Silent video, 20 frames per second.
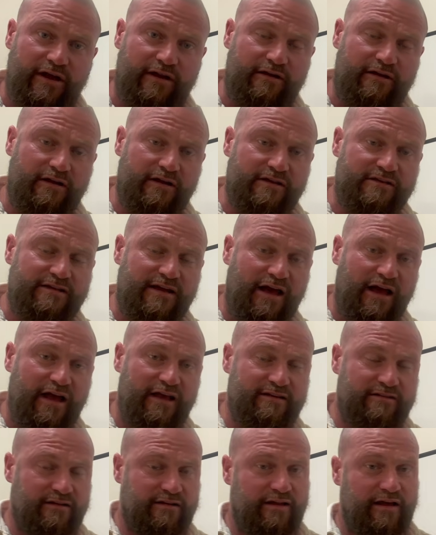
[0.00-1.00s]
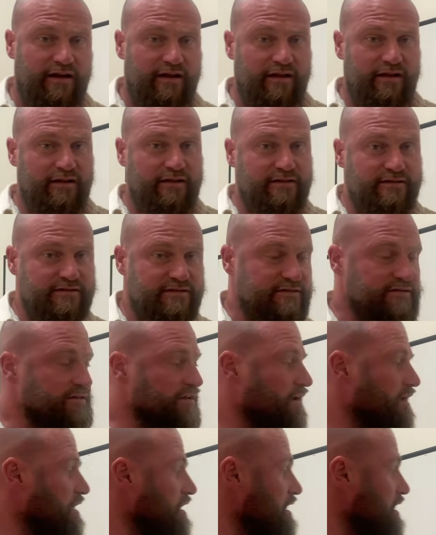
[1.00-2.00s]
a needle size that it is
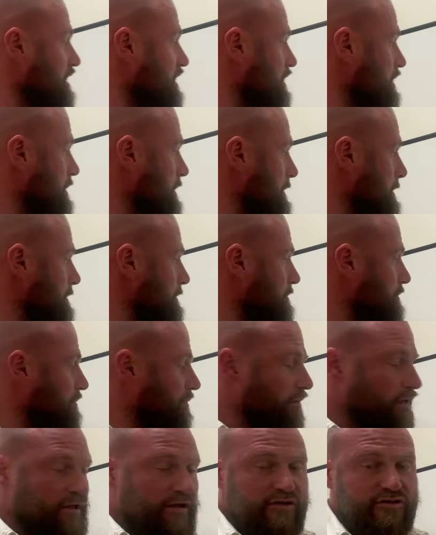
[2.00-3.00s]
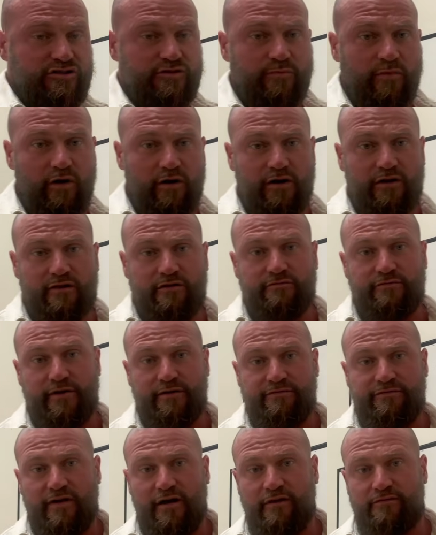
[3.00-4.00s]
smaller than
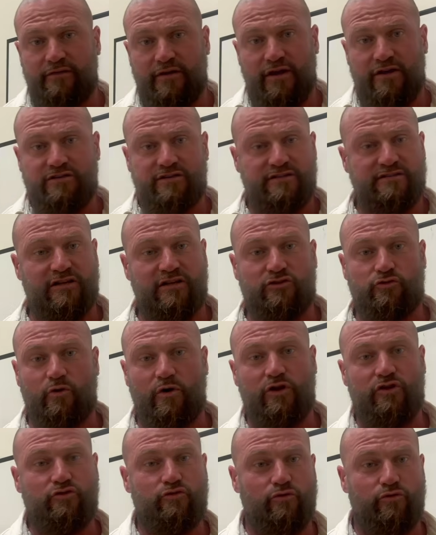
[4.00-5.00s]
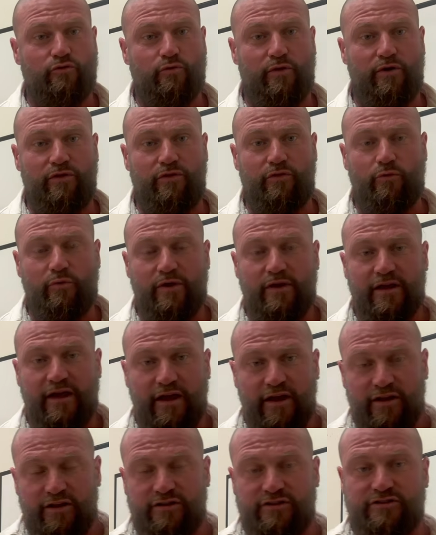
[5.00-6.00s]
25 gauge, let's say 22 or 23
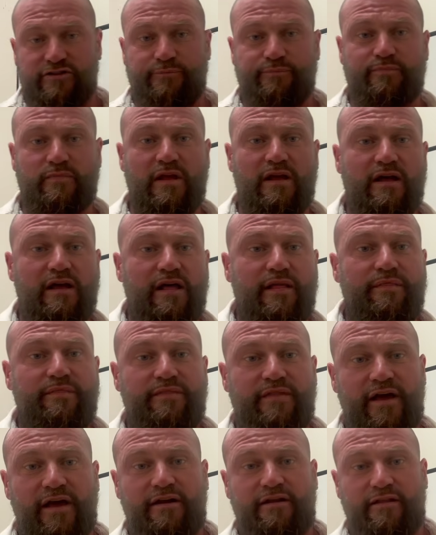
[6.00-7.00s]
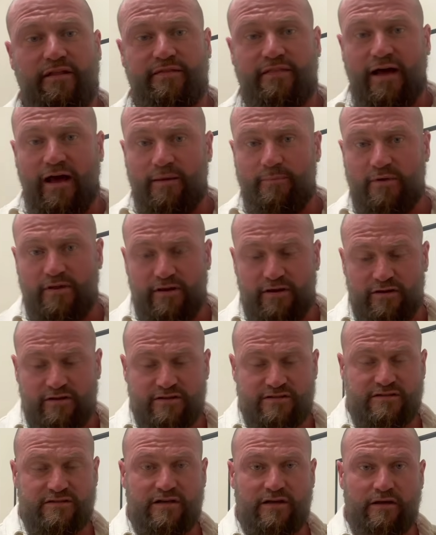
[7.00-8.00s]
gauge, then the diameter
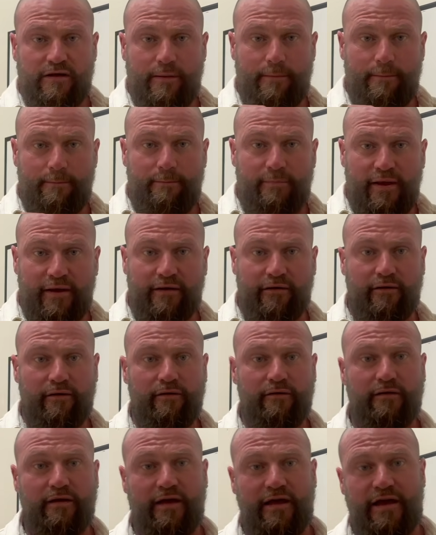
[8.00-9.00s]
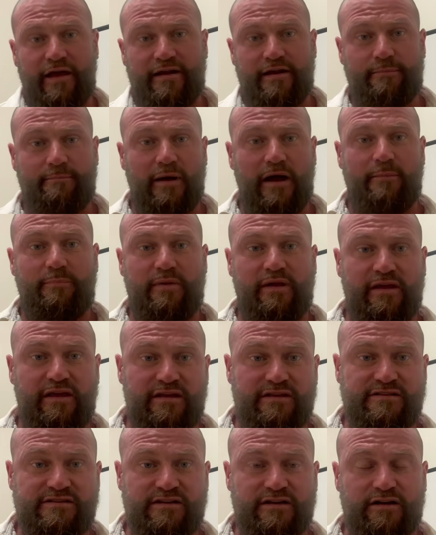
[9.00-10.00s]
is bigger and it might be
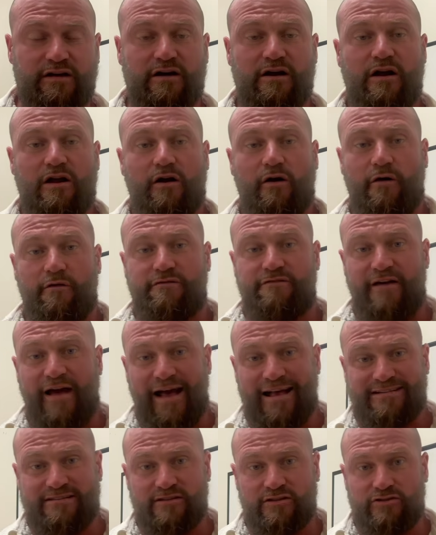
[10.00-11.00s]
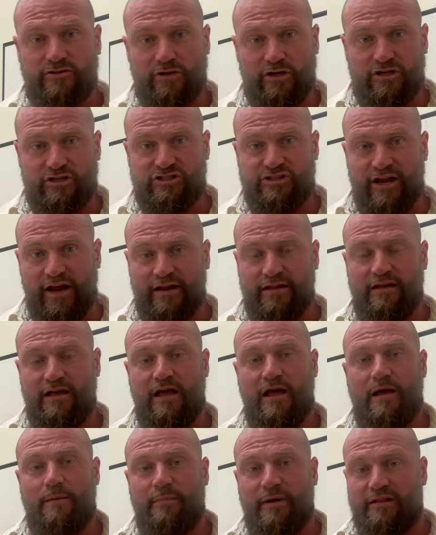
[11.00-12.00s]
easier or faster to inject,
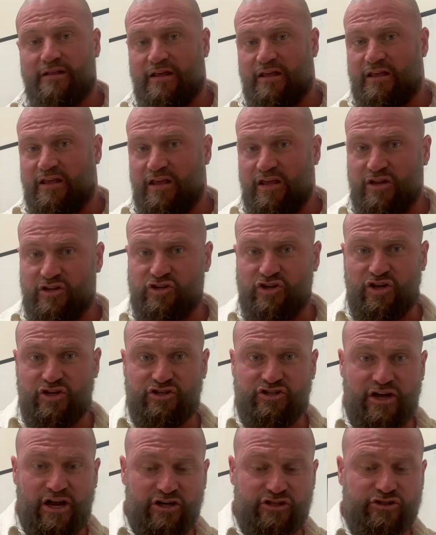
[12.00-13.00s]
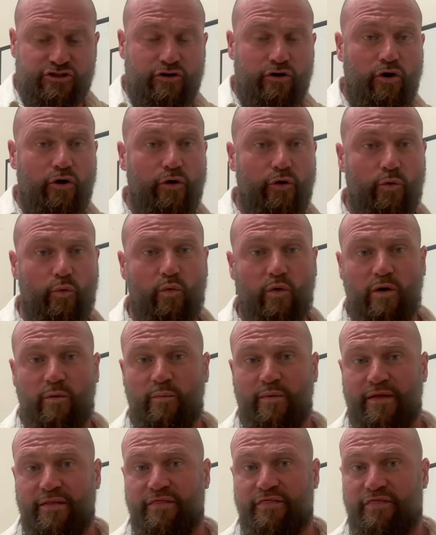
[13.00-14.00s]
but each injection hole will
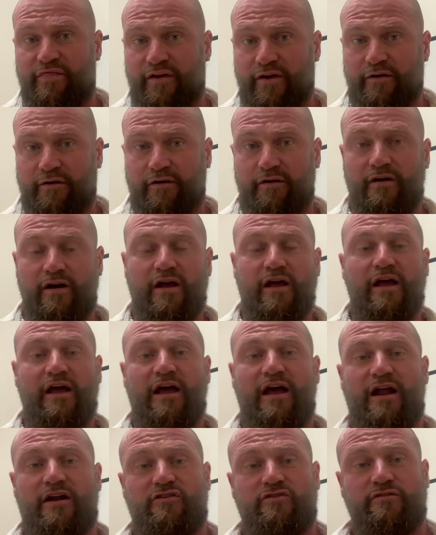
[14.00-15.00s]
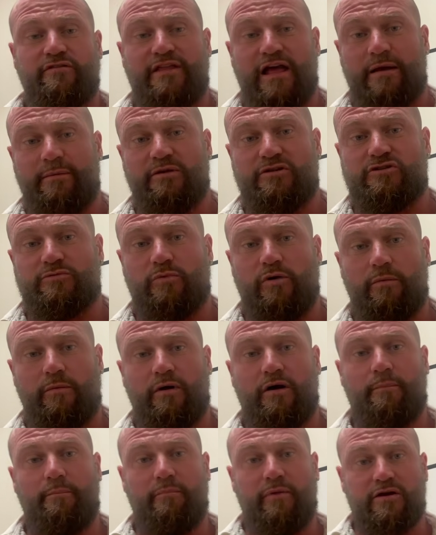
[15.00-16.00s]
be thicker and you damage more
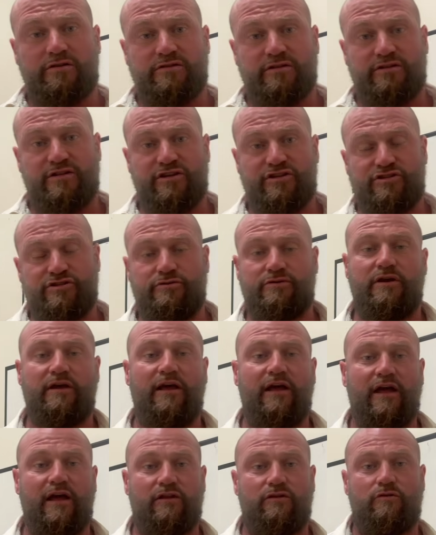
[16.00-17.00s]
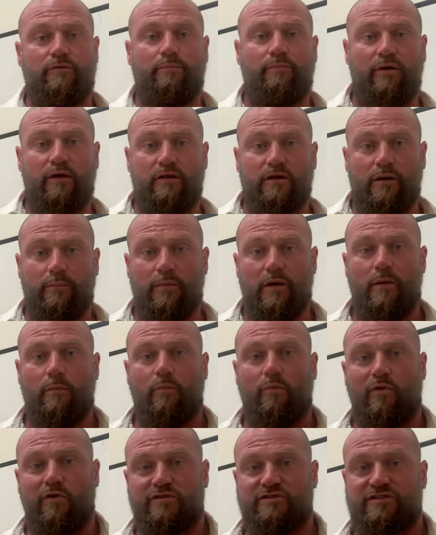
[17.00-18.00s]
muscle tissue and you build up
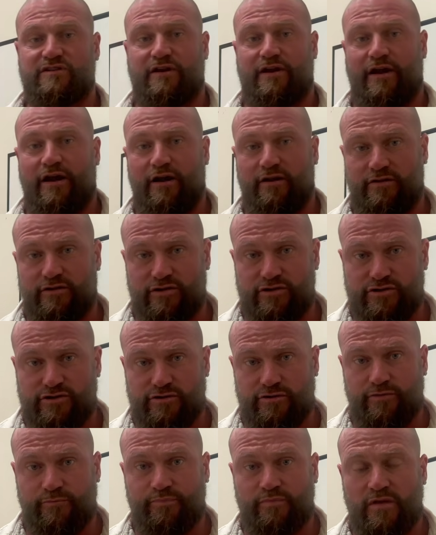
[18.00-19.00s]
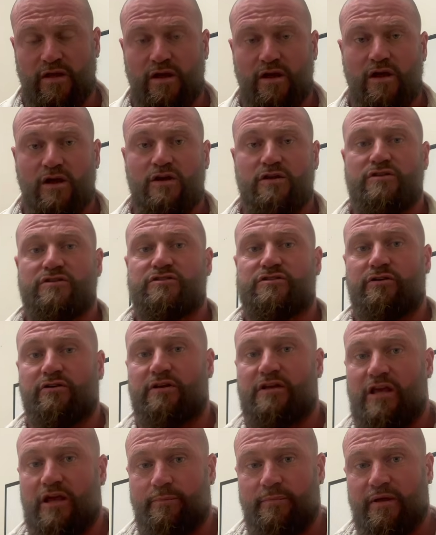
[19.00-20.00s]
more scar tissue. So
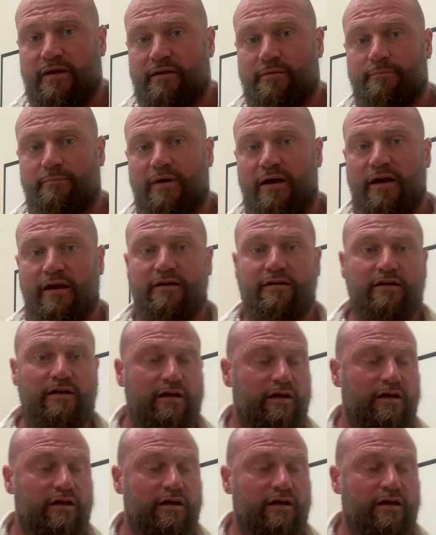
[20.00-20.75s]
keep that in mind.